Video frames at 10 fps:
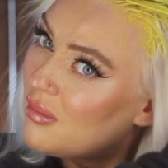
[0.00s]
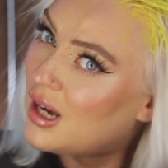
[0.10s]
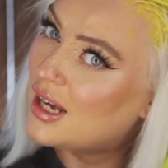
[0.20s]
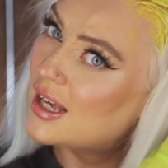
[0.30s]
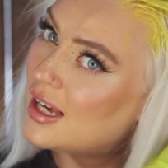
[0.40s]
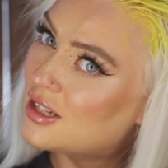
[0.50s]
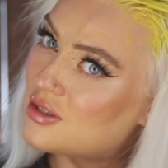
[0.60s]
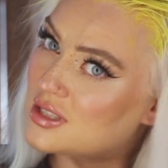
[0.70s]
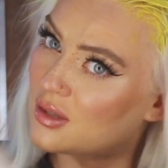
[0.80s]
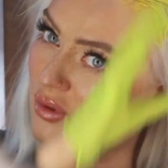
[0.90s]
My
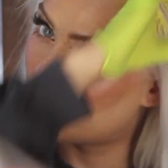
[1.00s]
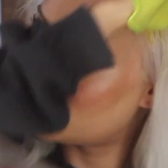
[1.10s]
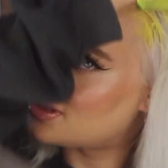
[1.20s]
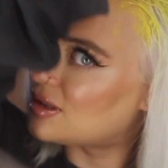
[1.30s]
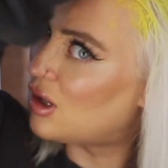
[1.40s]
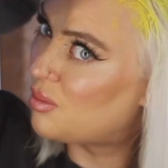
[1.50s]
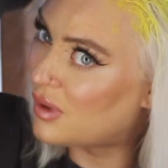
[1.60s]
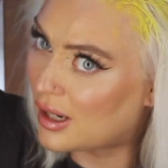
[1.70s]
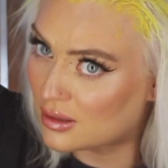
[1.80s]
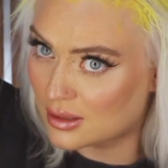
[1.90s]
hairdresser would be so
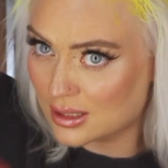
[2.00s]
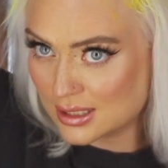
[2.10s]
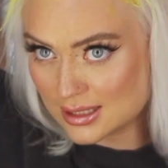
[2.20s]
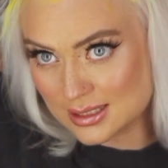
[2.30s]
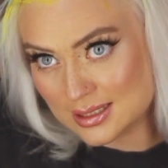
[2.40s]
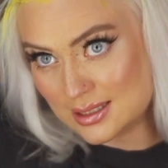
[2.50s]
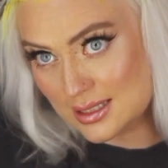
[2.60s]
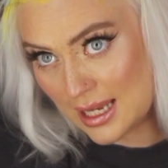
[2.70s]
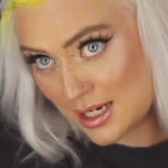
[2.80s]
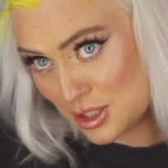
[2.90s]
proud. Look at this
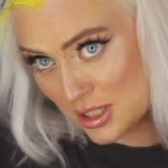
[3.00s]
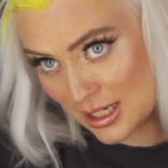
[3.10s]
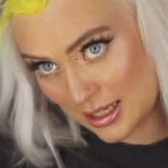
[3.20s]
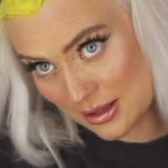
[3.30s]
sectioning